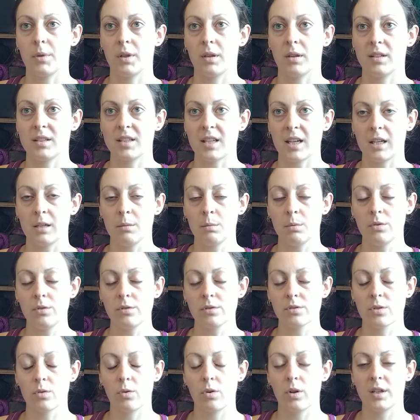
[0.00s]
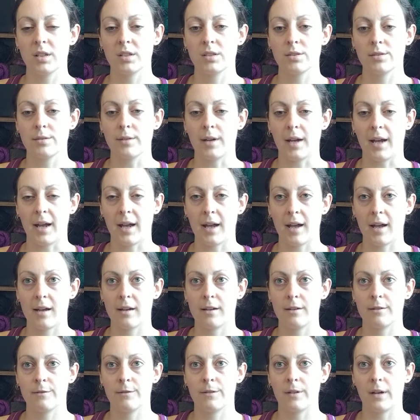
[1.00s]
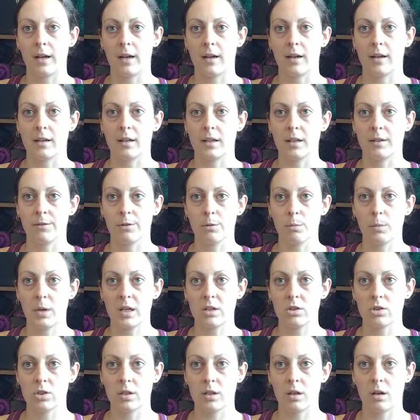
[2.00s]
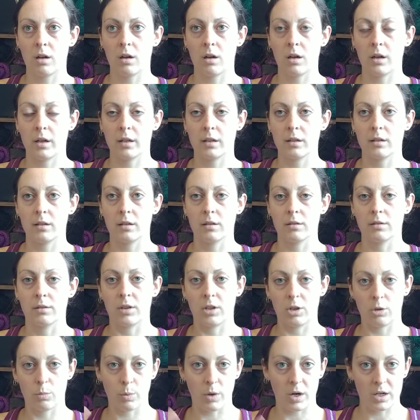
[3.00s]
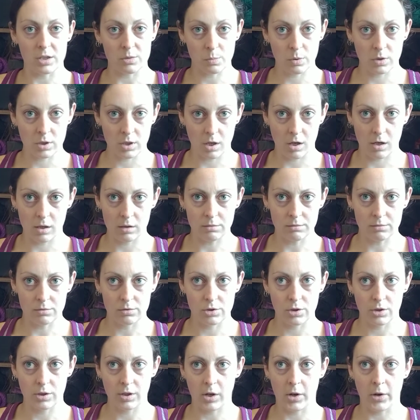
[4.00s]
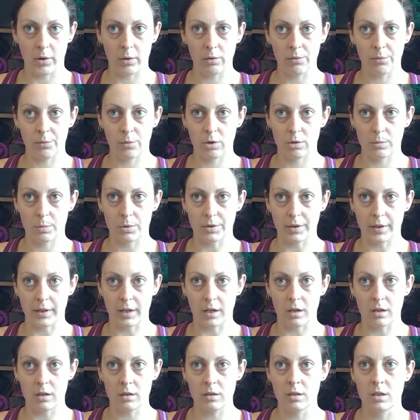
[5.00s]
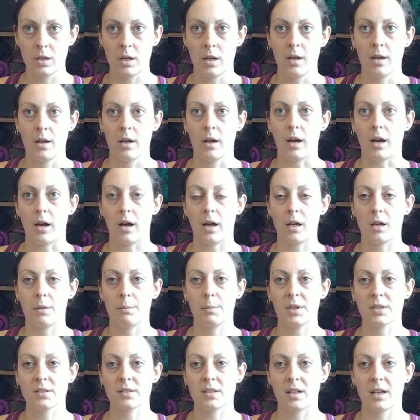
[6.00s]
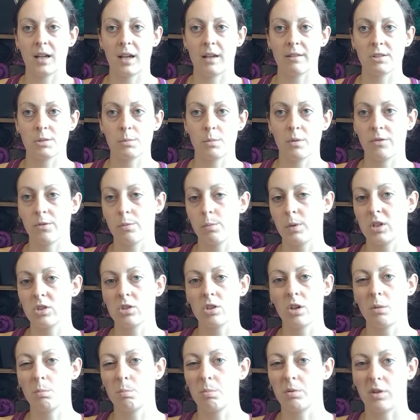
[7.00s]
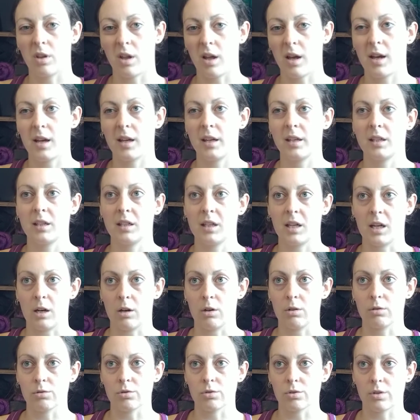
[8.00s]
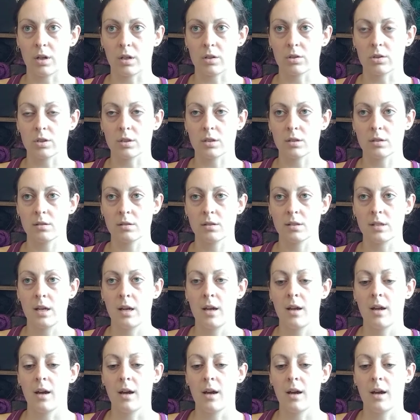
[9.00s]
The table is going to have information on their price per yard, so you know how affordable they are. It's going to have some information on ply and care instructions.